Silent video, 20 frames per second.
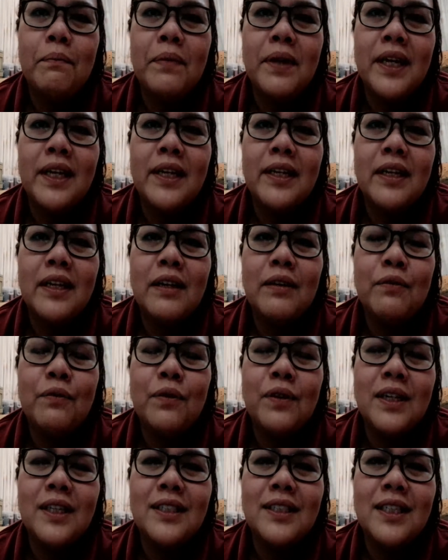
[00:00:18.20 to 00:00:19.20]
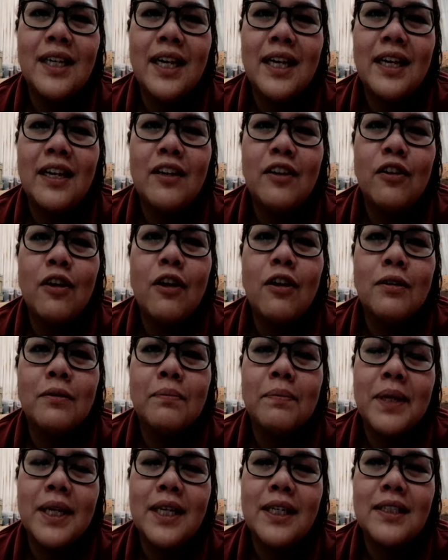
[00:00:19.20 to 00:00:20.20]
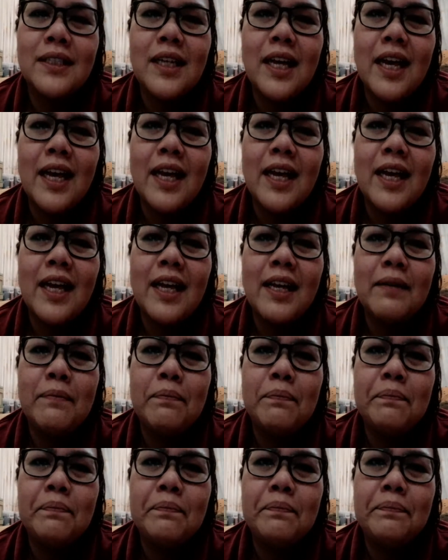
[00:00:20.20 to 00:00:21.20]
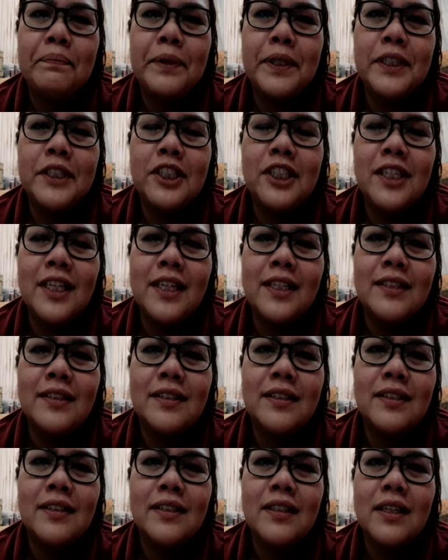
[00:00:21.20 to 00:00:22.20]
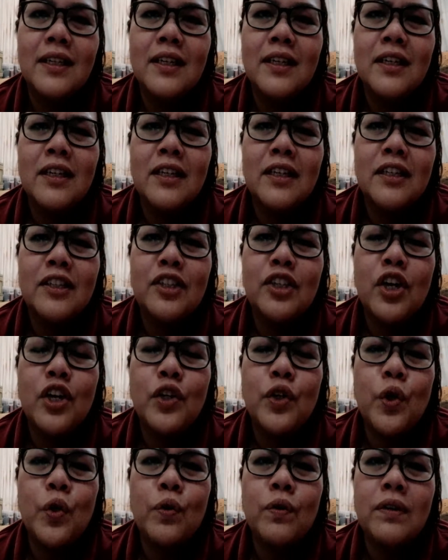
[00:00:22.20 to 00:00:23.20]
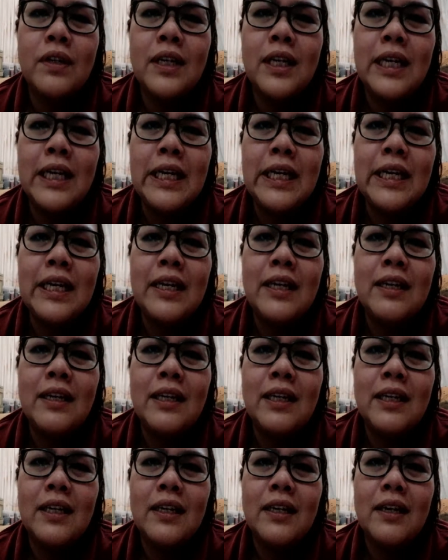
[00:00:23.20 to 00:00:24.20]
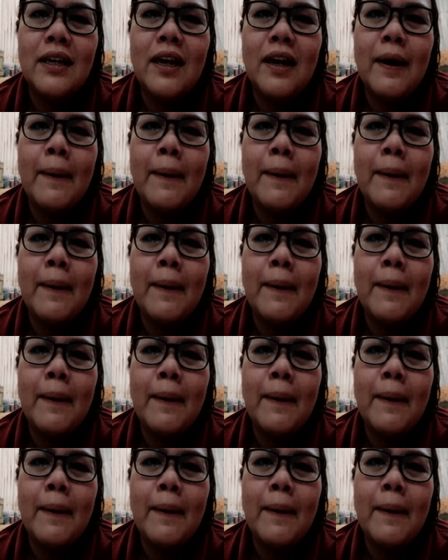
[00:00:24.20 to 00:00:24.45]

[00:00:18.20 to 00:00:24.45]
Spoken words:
but it was kind of long because I had purchased not only